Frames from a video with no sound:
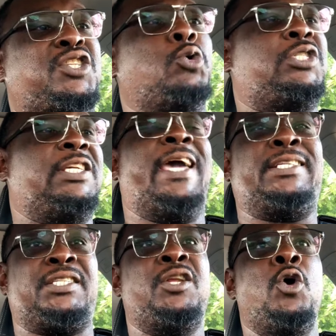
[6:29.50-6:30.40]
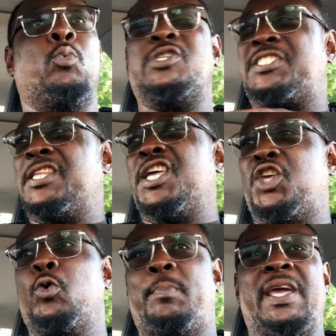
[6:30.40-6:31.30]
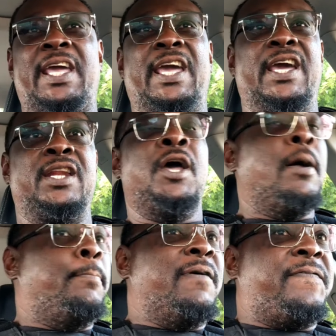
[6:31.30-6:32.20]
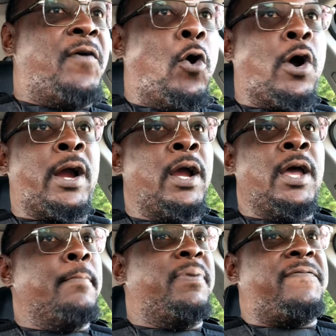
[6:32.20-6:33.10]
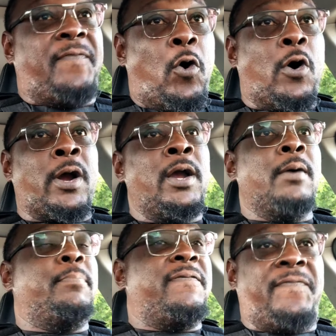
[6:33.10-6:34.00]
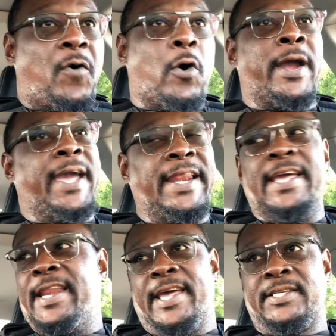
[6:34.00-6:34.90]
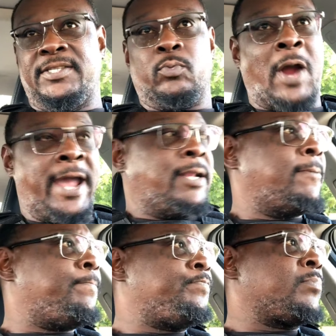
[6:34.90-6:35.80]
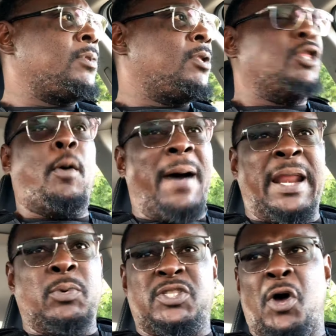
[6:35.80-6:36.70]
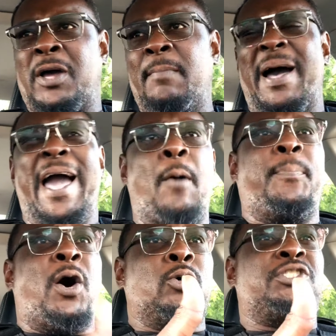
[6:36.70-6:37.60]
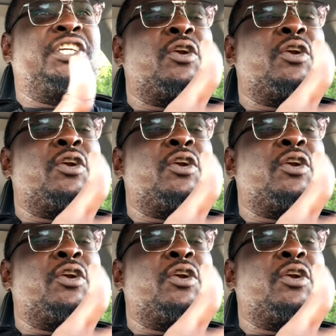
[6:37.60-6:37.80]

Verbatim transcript: association was to the UBN before, before, before any of this, right? Nobody was talking about Alpo's